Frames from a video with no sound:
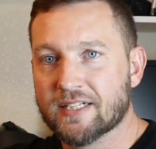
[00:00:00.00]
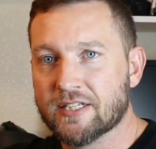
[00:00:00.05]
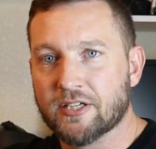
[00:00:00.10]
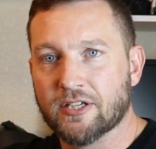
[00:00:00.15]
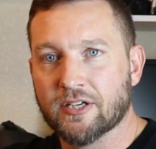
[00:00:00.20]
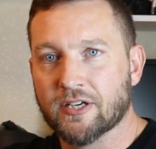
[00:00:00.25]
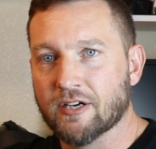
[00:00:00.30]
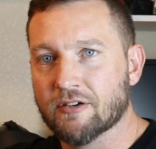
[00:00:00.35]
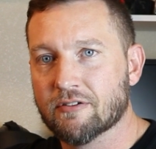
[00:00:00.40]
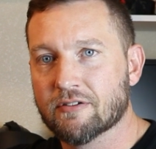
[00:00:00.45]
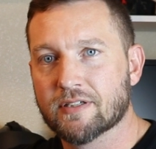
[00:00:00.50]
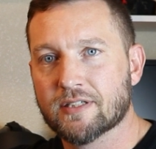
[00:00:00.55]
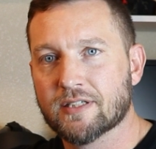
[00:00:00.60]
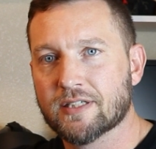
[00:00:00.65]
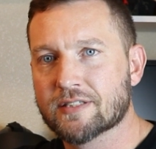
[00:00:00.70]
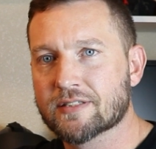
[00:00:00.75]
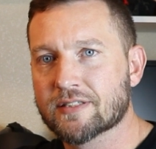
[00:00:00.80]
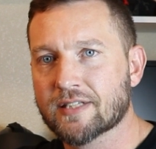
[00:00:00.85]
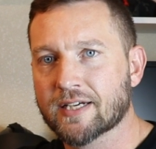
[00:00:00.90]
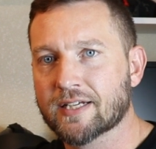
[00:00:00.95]
You know,
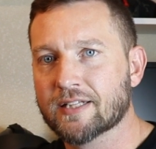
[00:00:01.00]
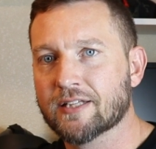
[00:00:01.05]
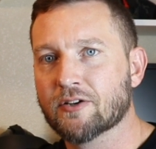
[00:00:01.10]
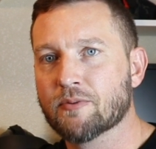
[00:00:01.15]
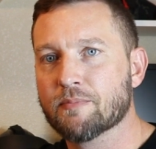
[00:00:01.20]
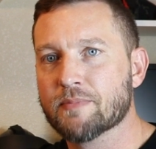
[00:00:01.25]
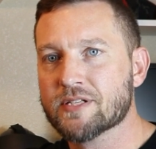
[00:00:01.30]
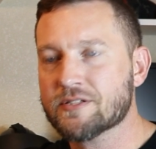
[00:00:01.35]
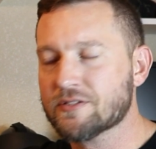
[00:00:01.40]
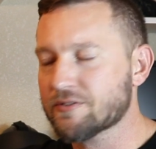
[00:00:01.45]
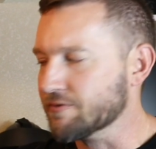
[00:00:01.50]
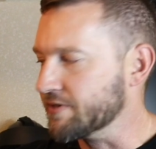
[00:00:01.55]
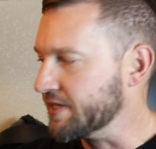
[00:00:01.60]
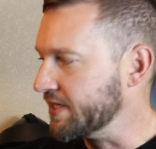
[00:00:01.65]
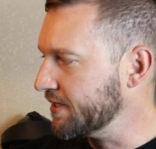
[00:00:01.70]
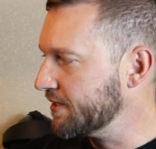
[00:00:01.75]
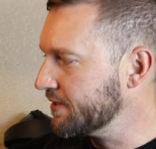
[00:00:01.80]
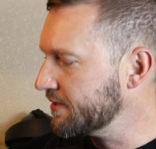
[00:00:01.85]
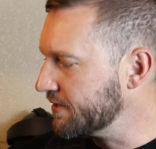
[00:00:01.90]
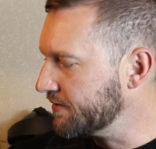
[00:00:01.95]
it's like a little mystery.